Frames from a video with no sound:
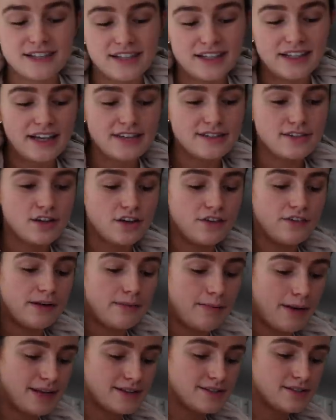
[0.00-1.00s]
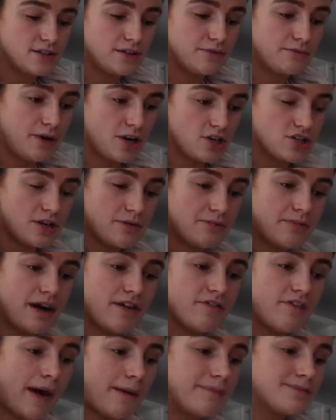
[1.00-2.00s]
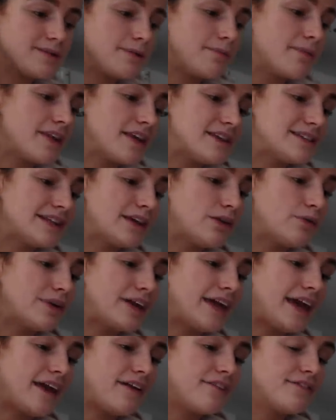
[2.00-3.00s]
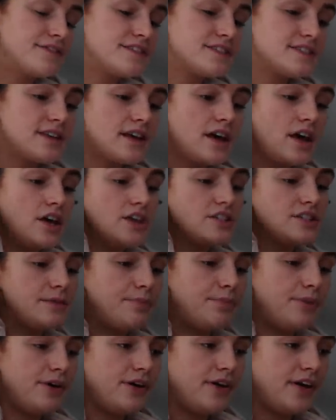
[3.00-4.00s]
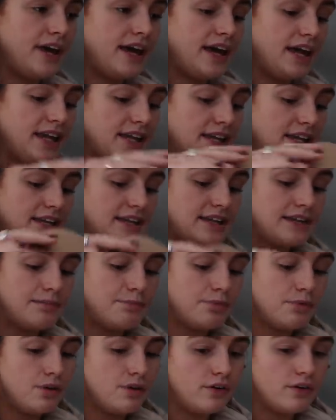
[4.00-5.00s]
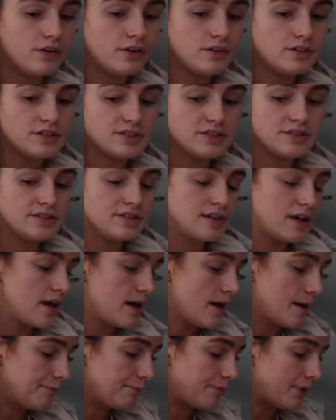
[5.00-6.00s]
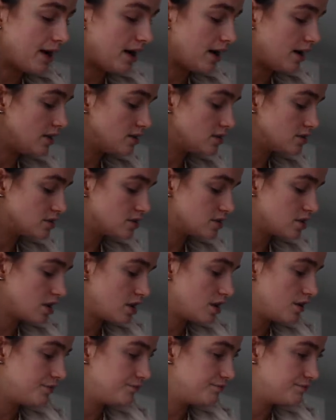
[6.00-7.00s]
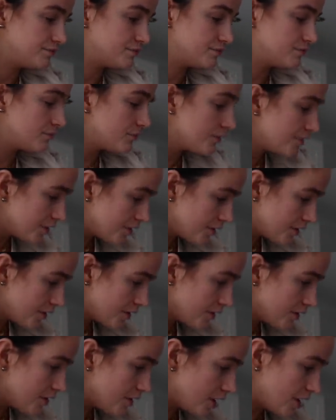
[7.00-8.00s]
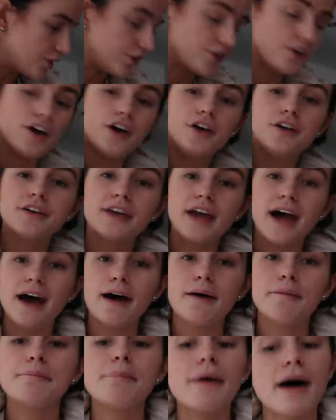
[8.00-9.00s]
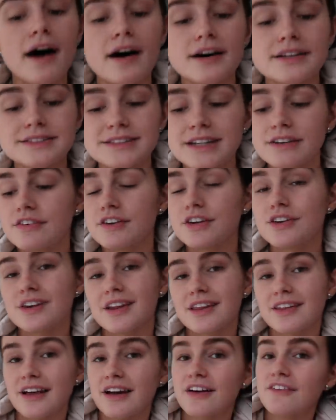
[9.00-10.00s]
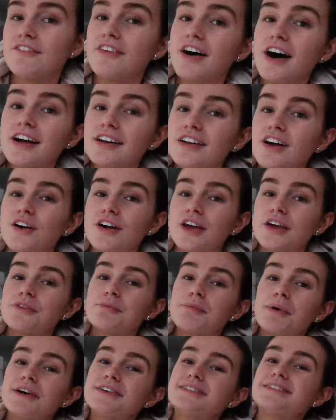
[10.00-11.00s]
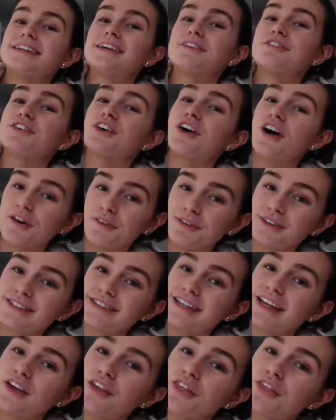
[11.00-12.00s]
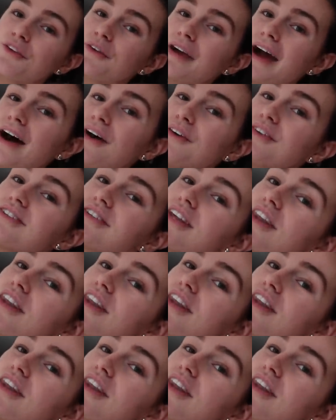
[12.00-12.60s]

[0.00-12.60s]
Sunday, so I don't really plan too much. I might wrap some of these little gifts to put in the box, but I don't know yet. But if I do anything fun, I'll keep you posted. If not, I will see you throughout